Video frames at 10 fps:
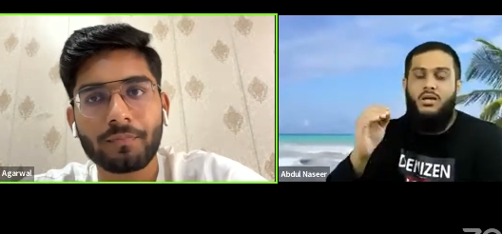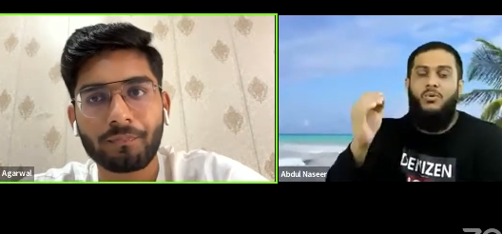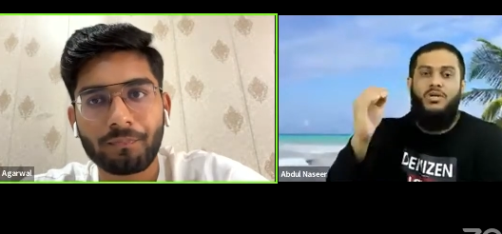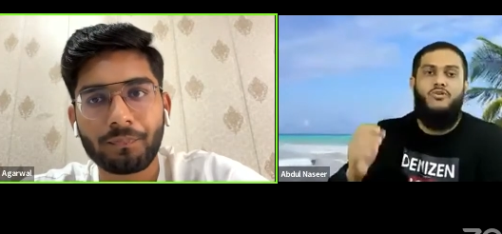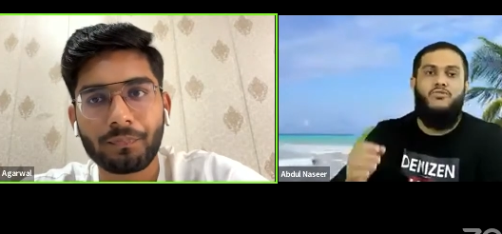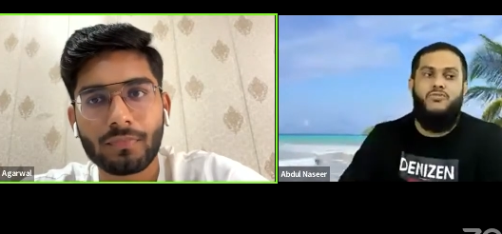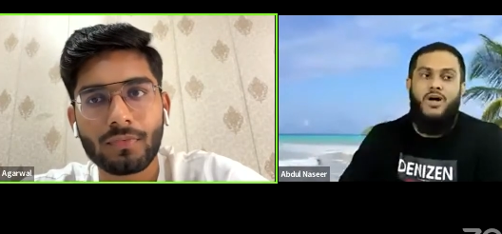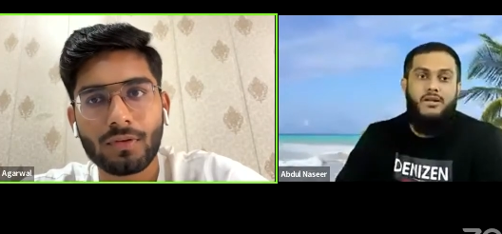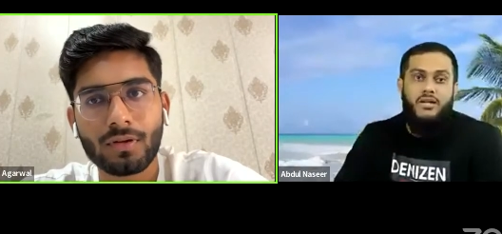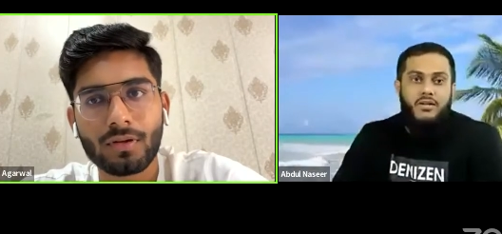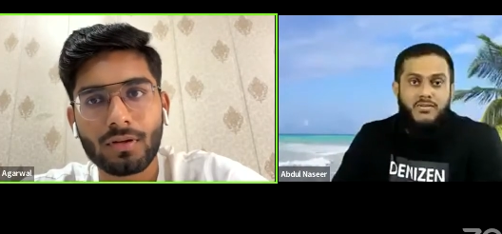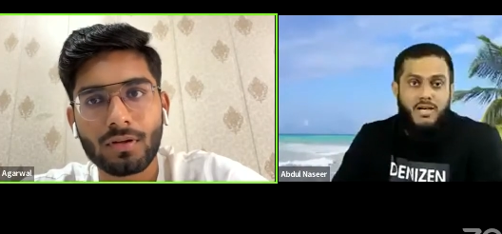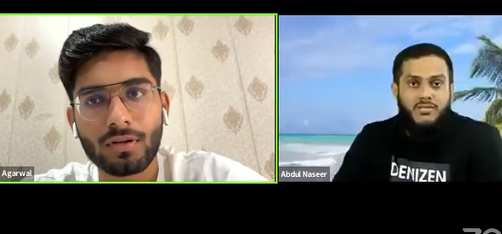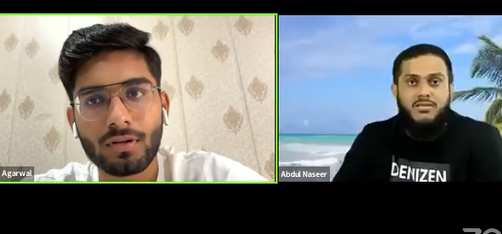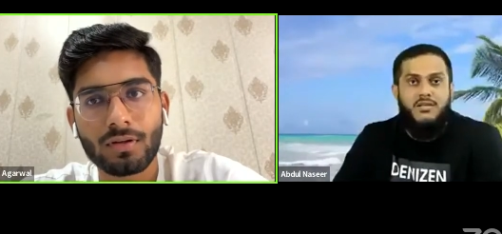Speaker 1: how did you find live
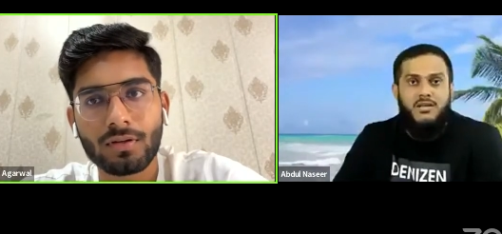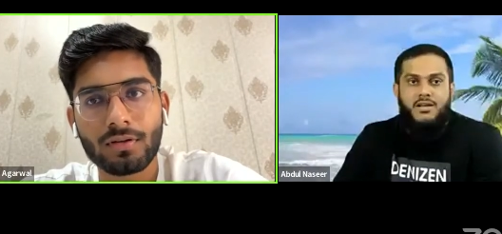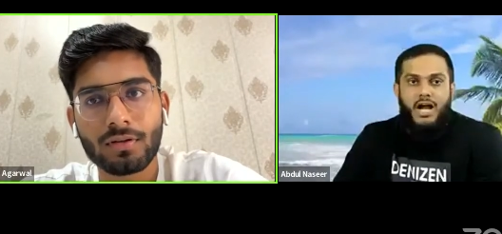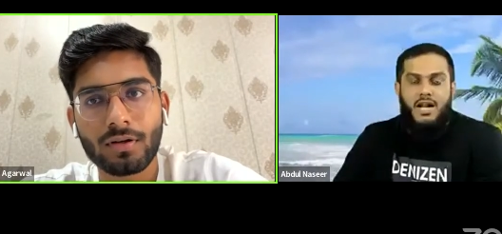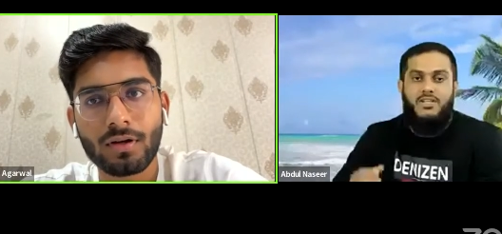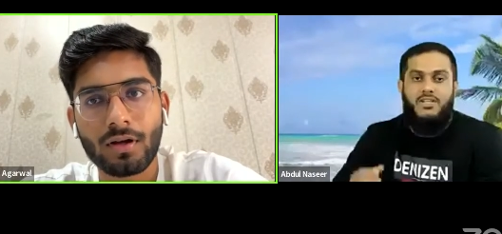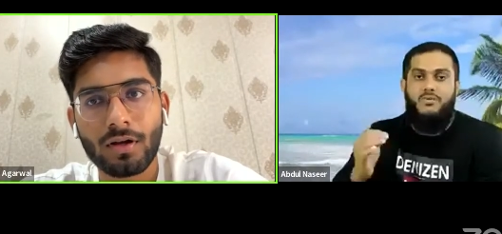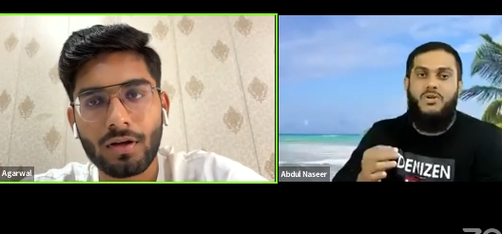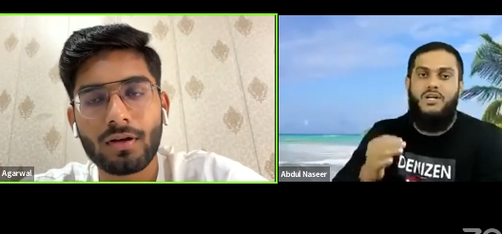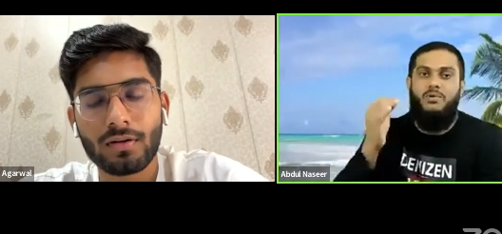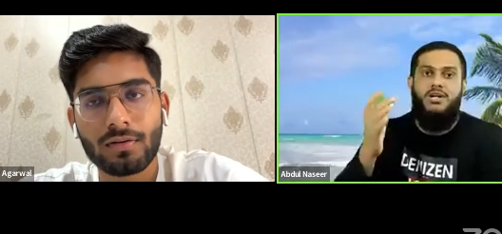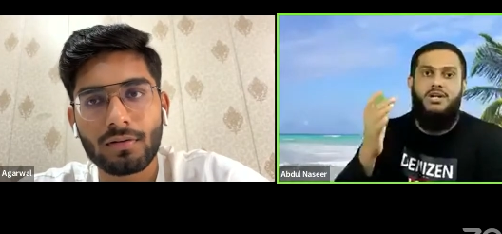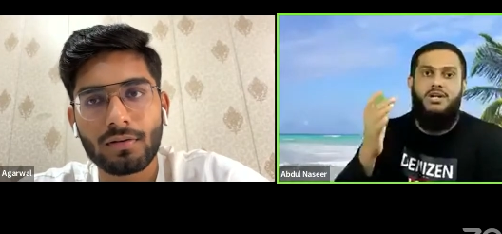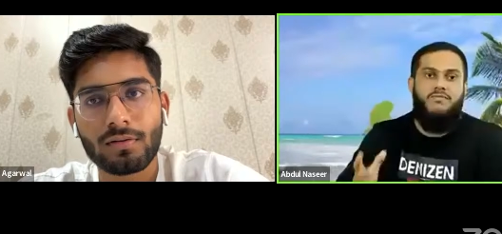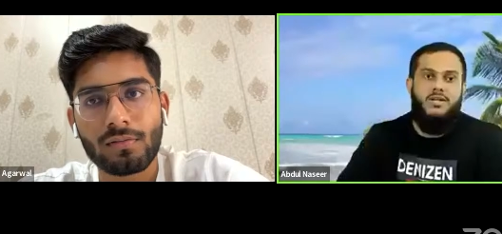classes? And whether you recommended
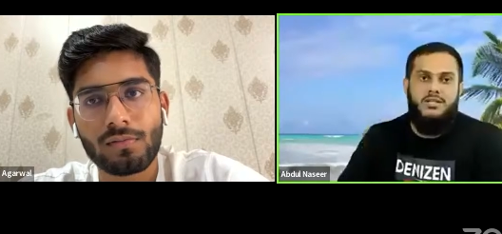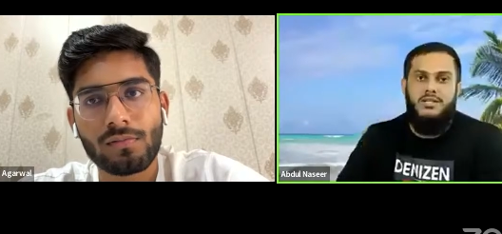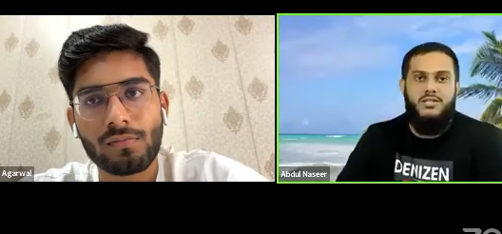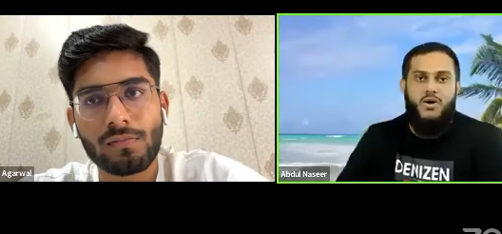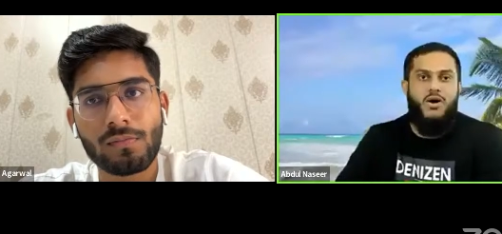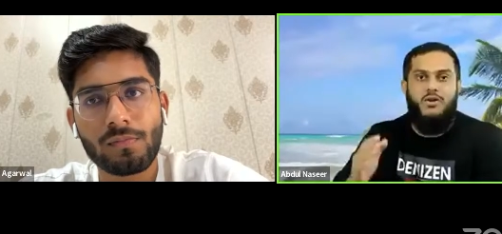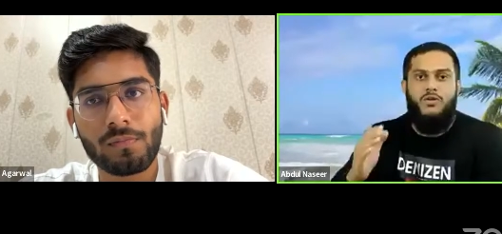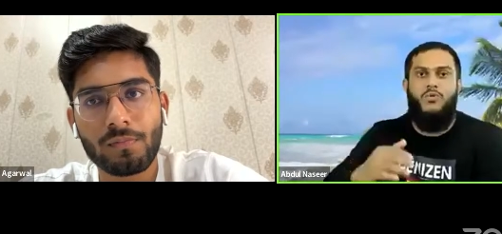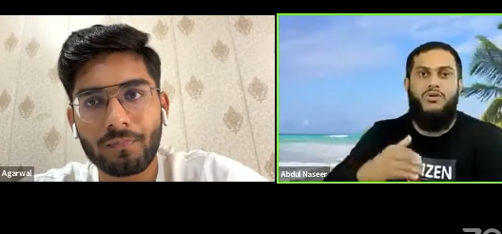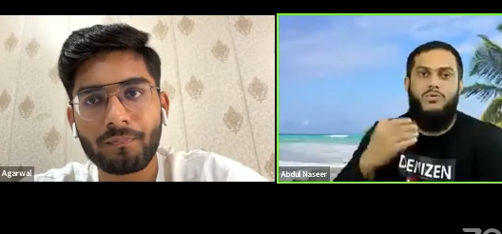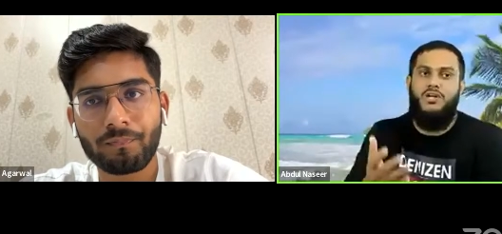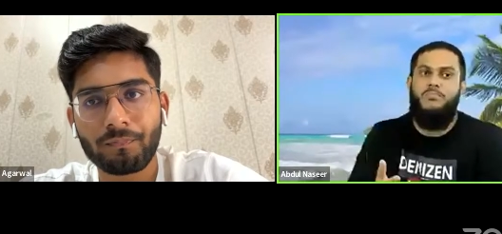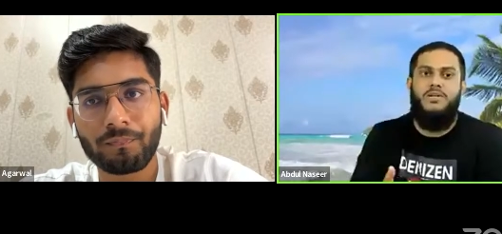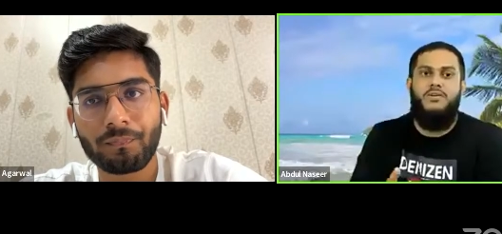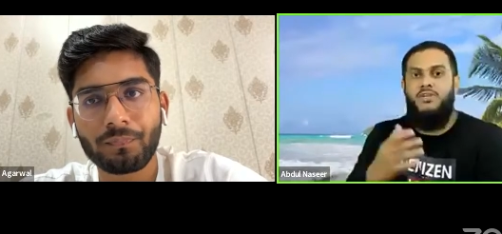live classes or you want to
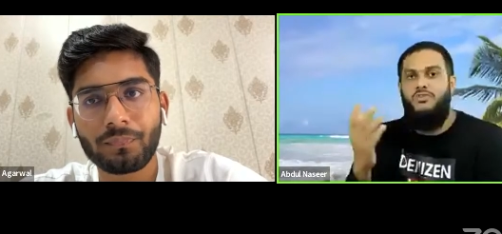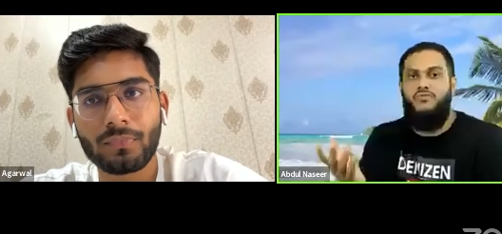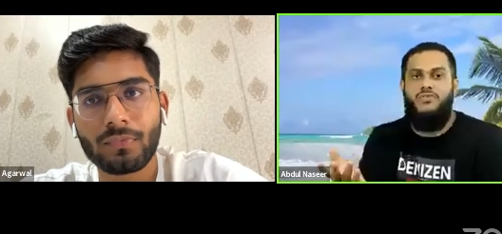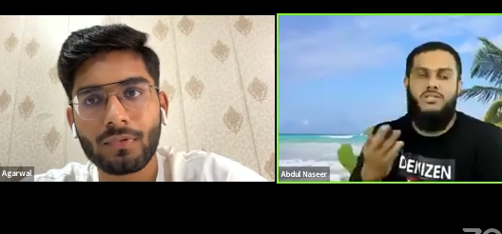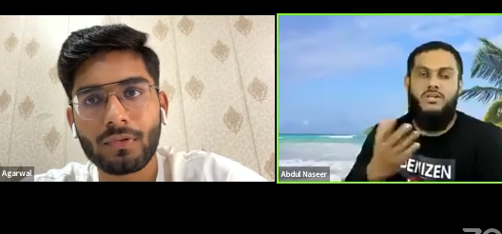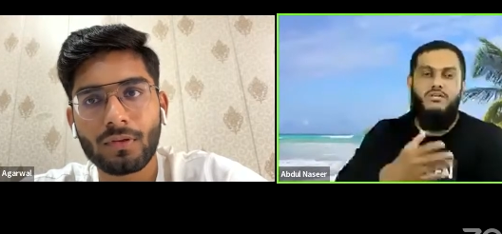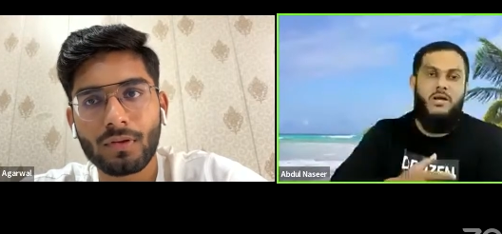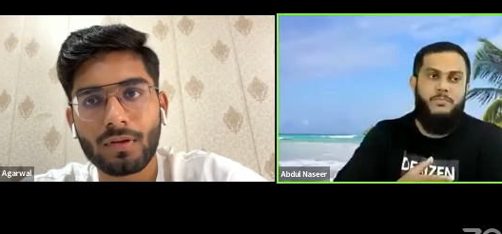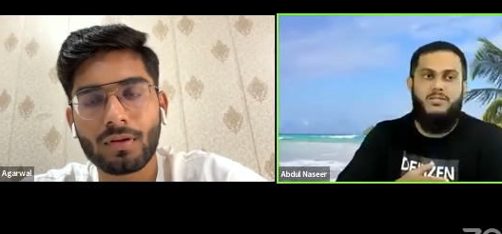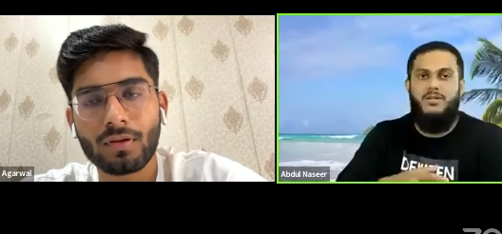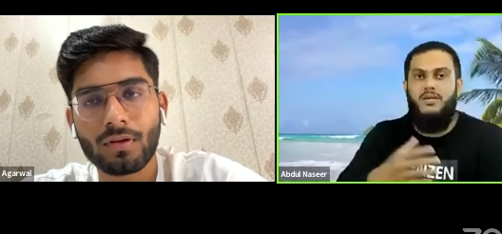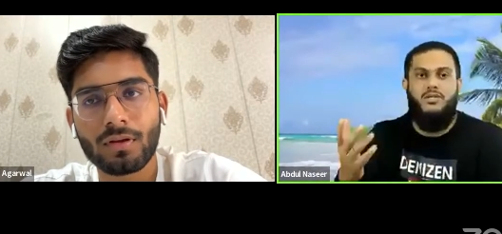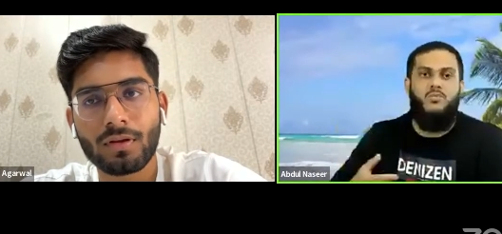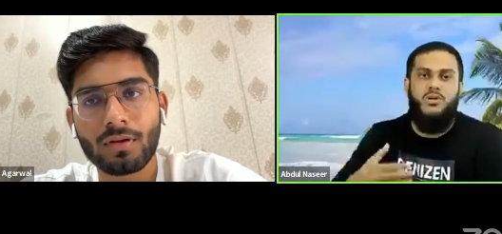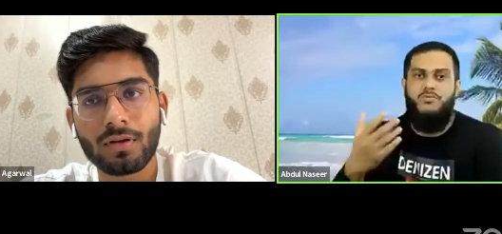recommend face-to-face or app-based classes,
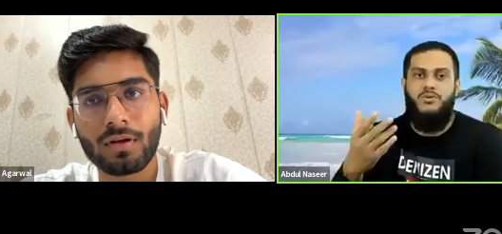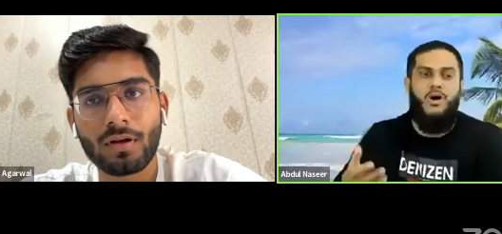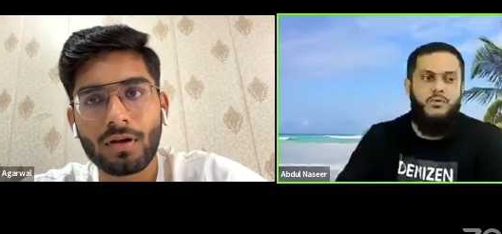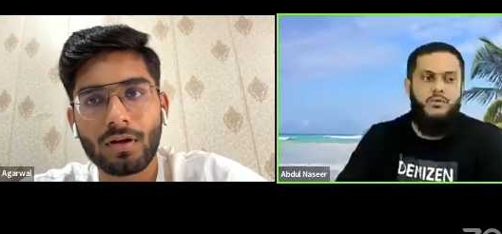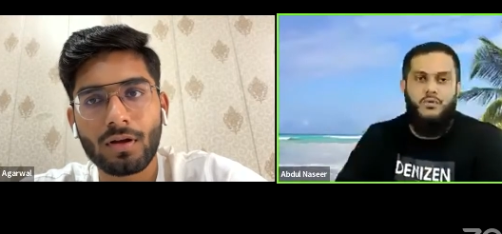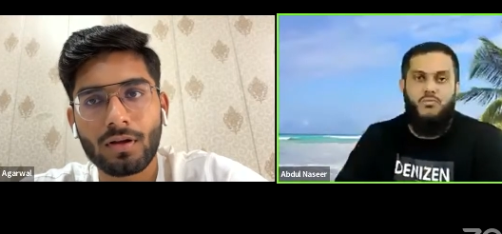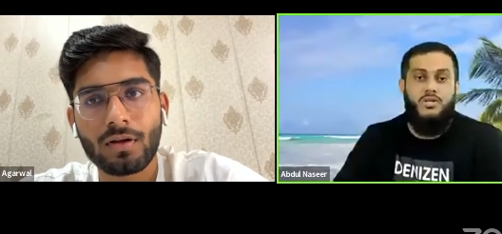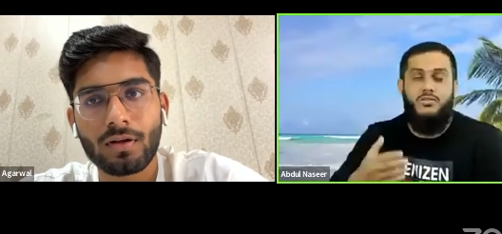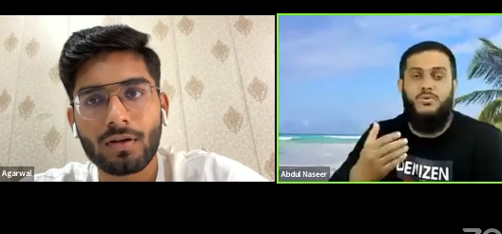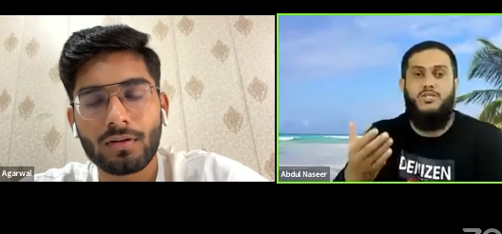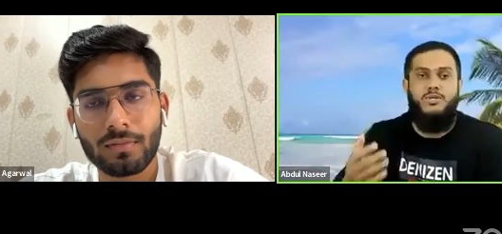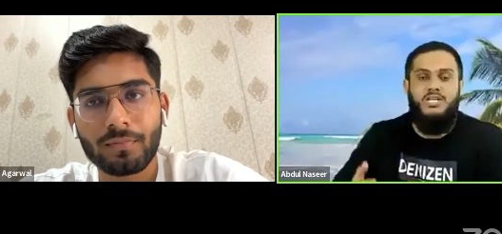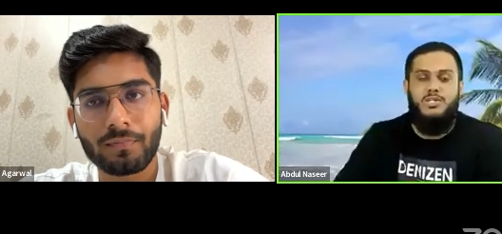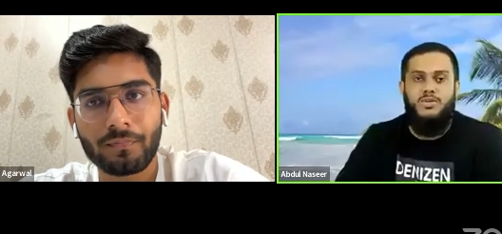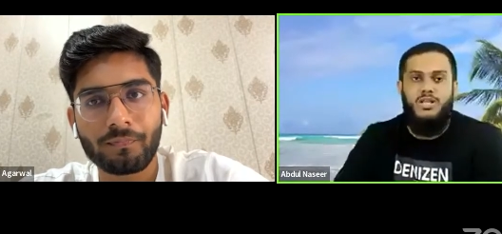whatever, how what is your
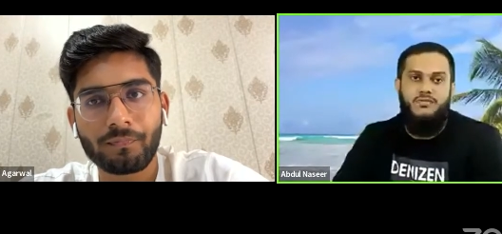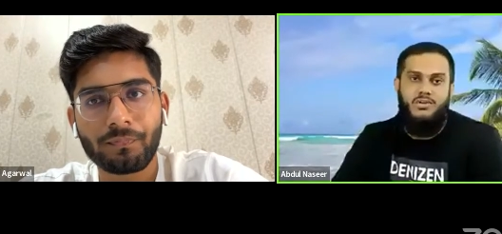experience with live